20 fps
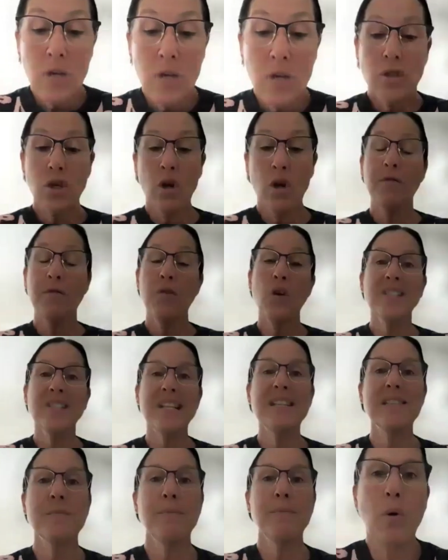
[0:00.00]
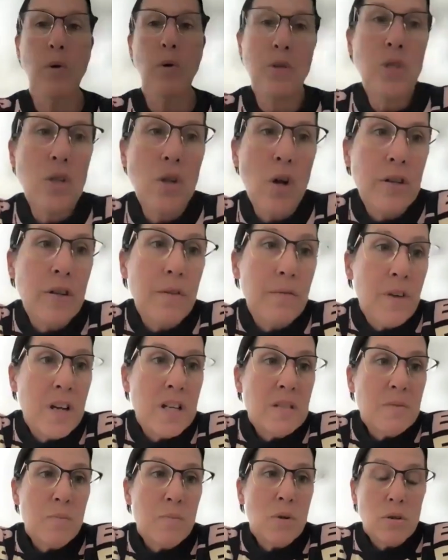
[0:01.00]
So firstly, it's important to know that
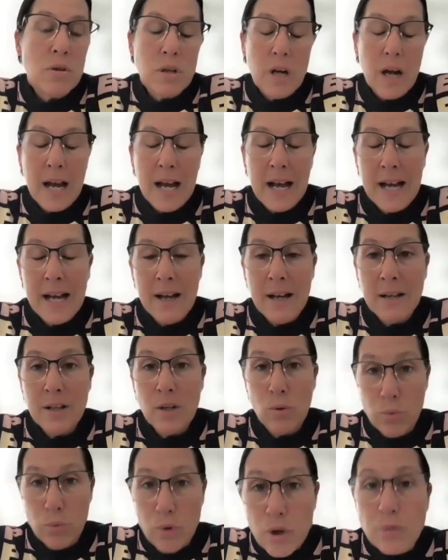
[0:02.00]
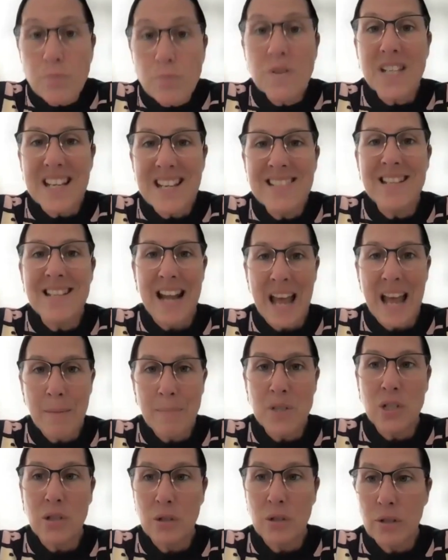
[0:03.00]
Facebook groups is an
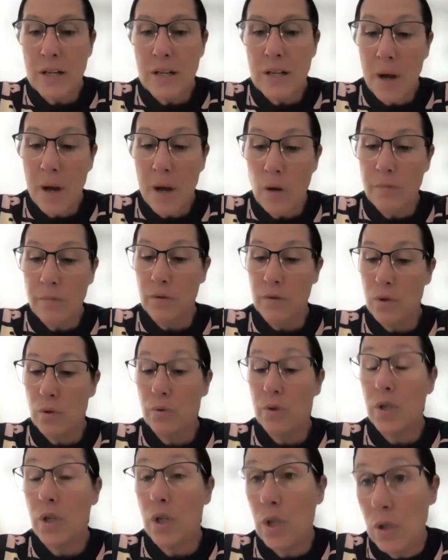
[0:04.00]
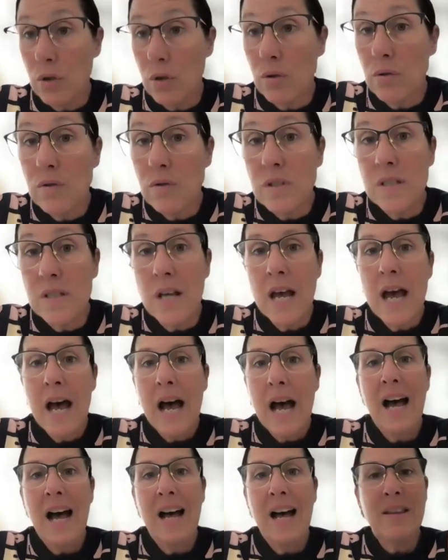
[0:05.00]
absolutely powerful tool to use
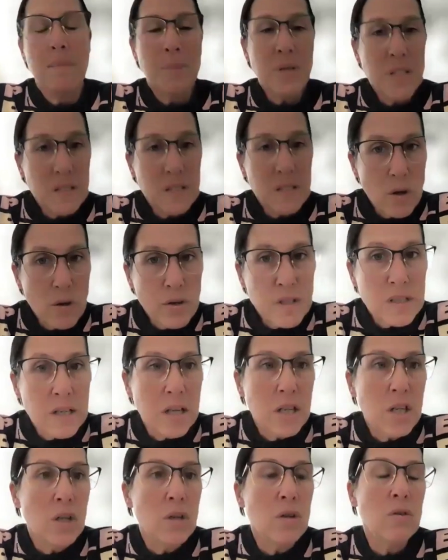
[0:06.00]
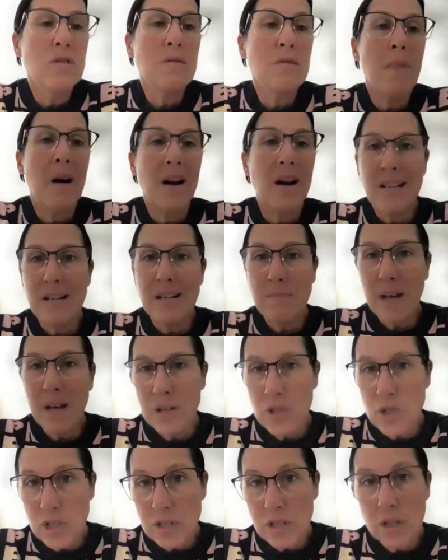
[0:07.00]
that business owners can use, marketing
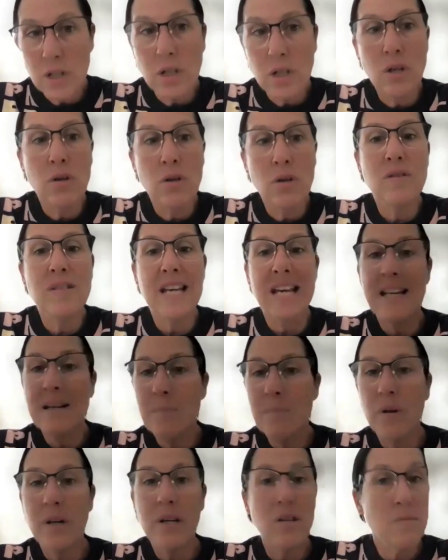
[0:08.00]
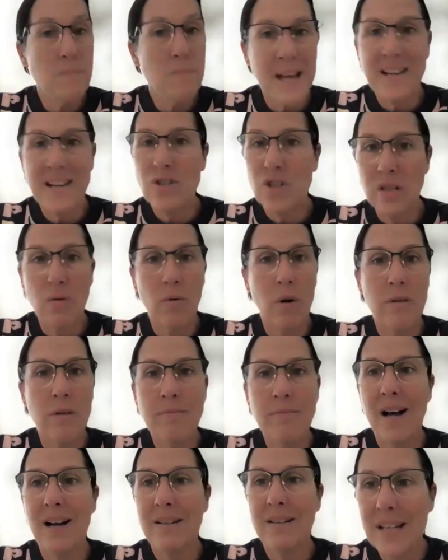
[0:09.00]
managers can use, anybody who's managing their own
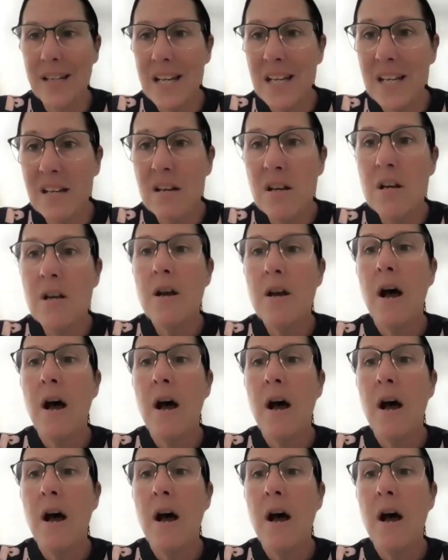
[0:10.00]
marketing.